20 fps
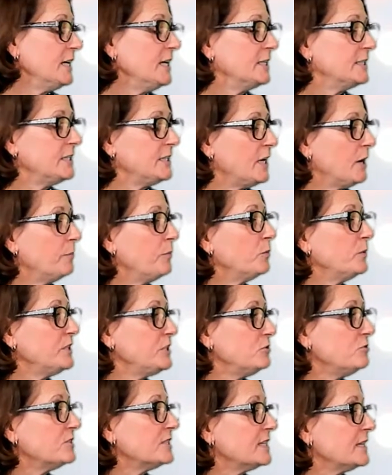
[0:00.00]
But we
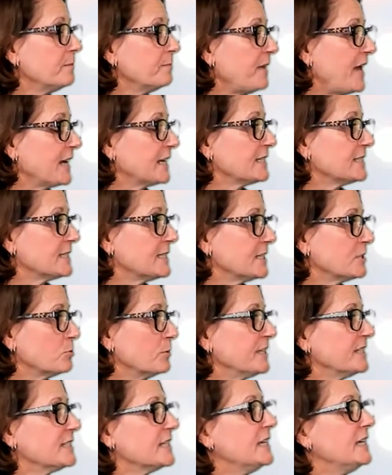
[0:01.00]
do see them back at 6
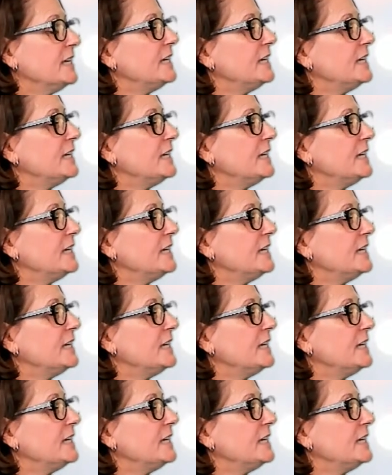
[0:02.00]
weeks.